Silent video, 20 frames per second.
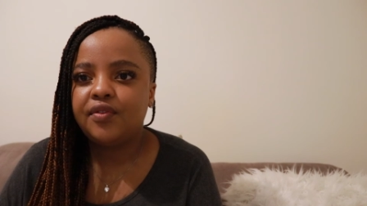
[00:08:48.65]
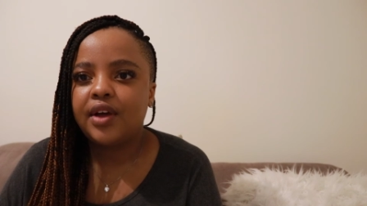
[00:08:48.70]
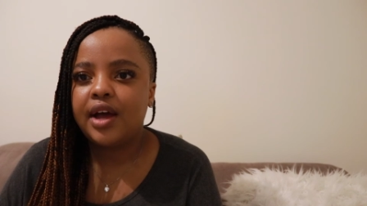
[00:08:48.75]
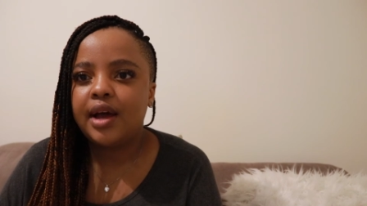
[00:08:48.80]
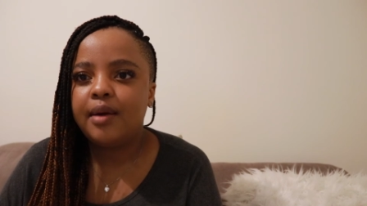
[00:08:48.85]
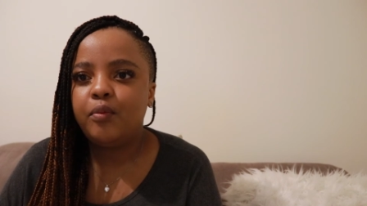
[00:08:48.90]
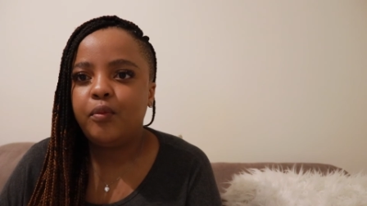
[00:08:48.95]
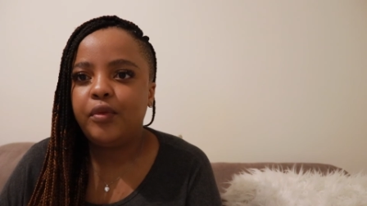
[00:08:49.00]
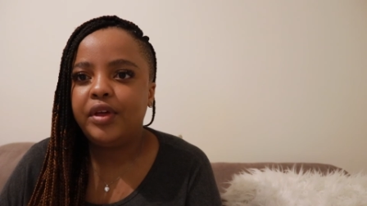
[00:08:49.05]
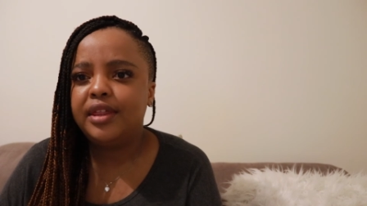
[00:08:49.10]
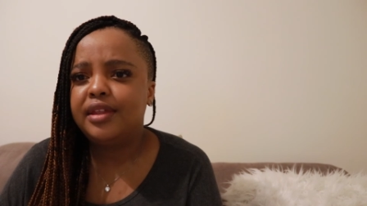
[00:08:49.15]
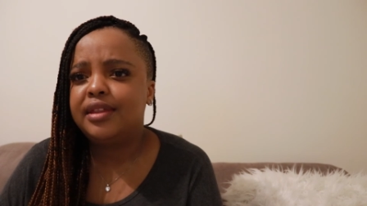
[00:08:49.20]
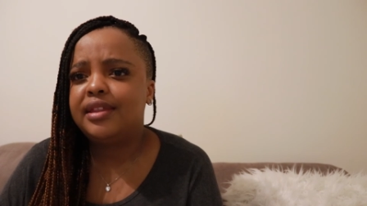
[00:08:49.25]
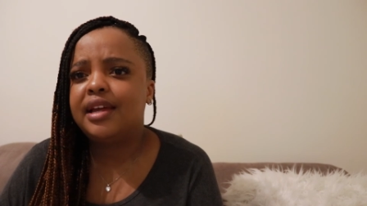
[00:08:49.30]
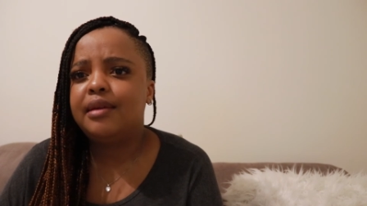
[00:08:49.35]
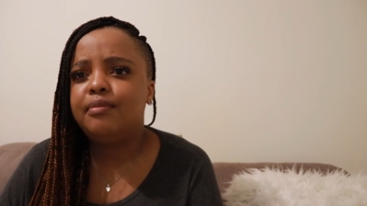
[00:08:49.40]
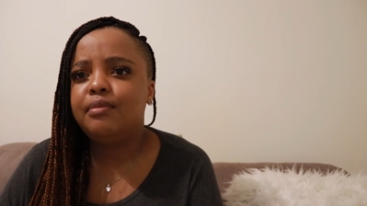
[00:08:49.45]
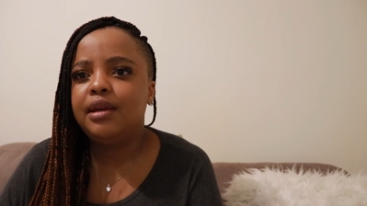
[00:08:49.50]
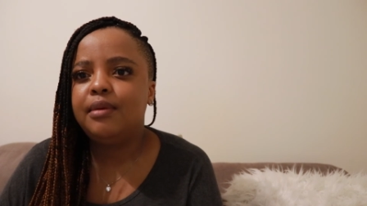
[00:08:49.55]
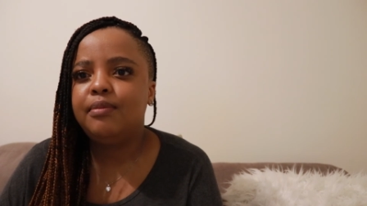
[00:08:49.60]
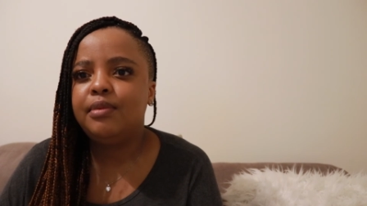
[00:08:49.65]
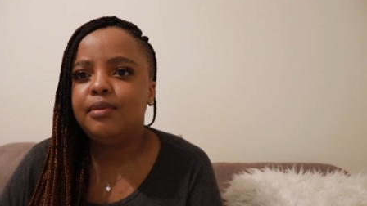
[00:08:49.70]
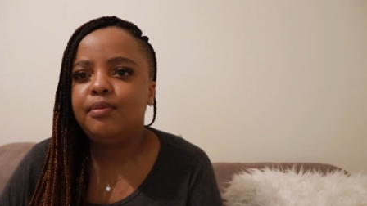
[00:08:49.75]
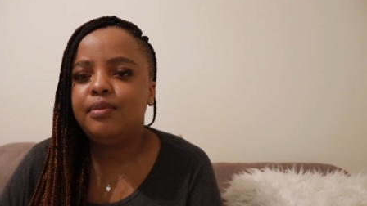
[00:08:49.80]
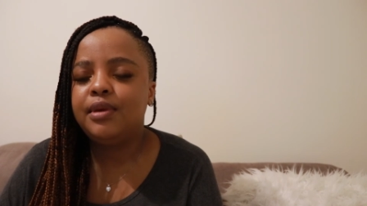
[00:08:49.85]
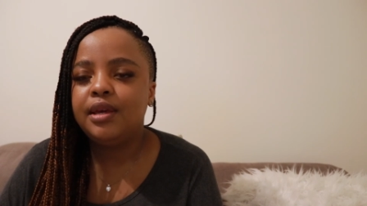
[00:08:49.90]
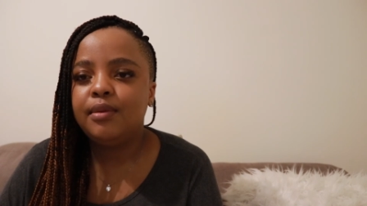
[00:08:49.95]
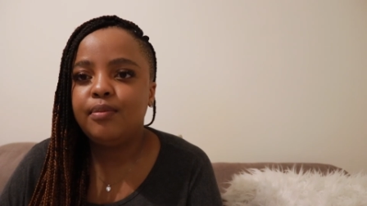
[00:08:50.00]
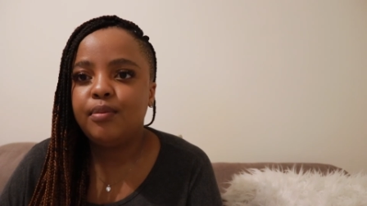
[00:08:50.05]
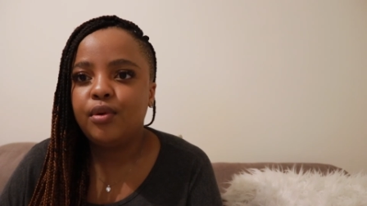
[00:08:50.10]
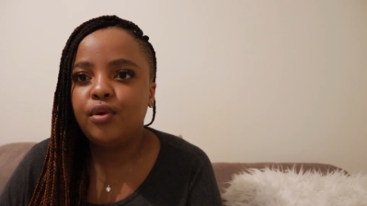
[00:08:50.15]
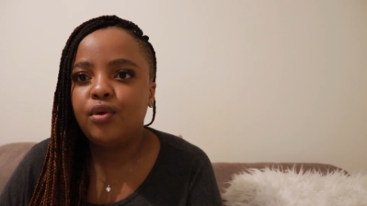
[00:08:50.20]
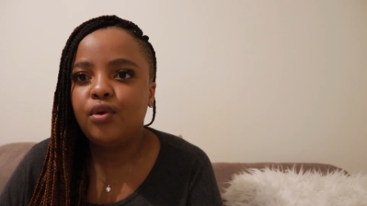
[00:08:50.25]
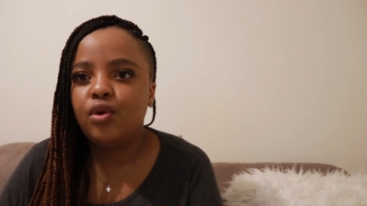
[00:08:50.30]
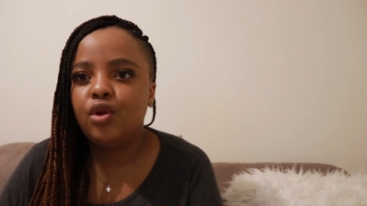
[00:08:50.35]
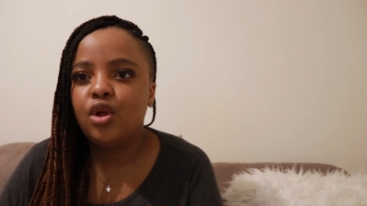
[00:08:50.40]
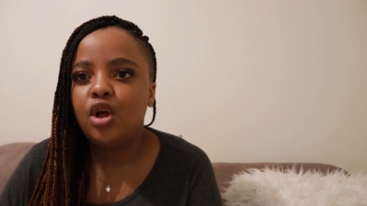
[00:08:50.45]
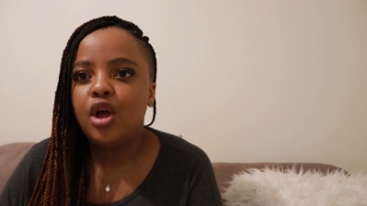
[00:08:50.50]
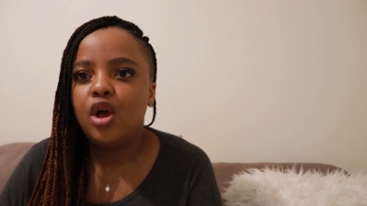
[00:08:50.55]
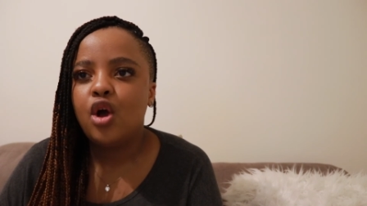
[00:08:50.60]
um, whether that may be
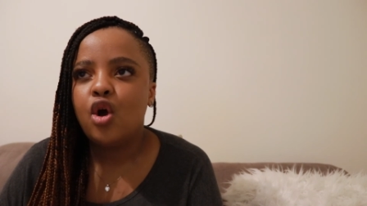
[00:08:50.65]
people